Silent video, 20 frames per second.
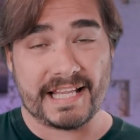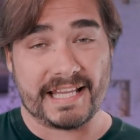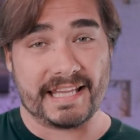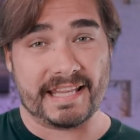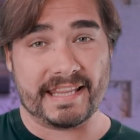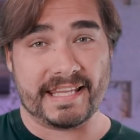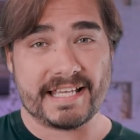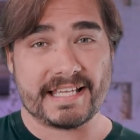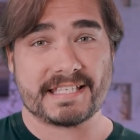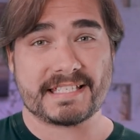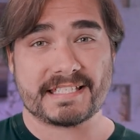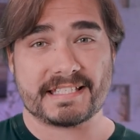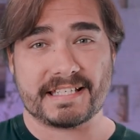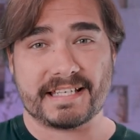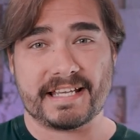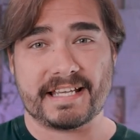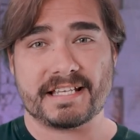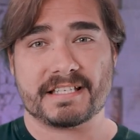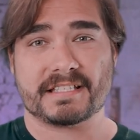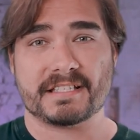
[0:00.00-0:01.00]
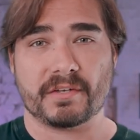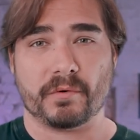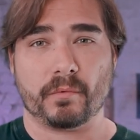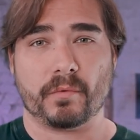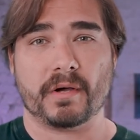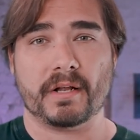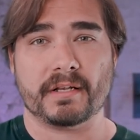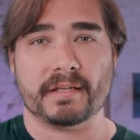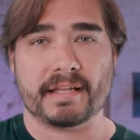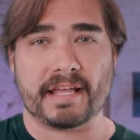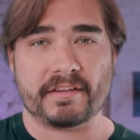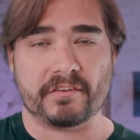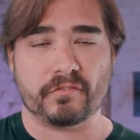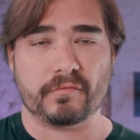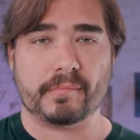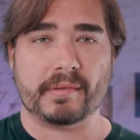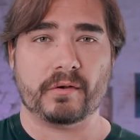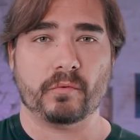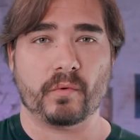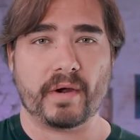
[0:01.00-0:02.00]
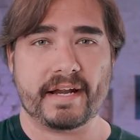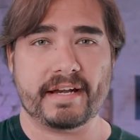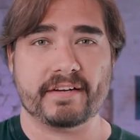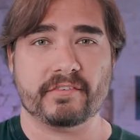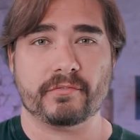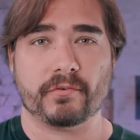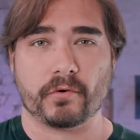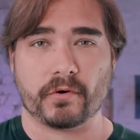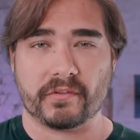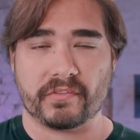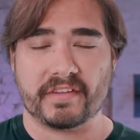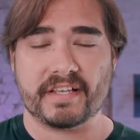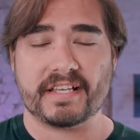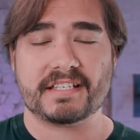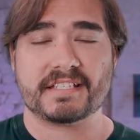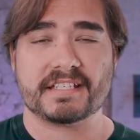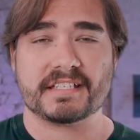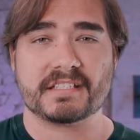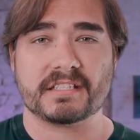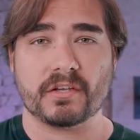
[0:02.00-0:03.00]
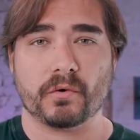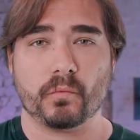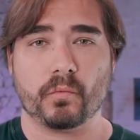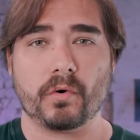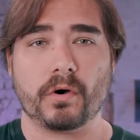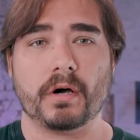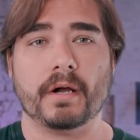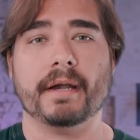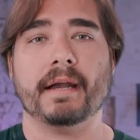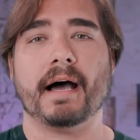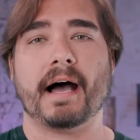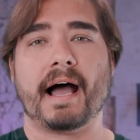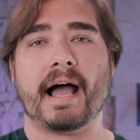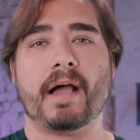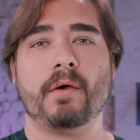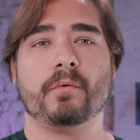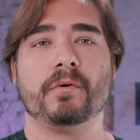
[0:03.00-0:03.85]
this is the one that you've been waiting for. This is the one I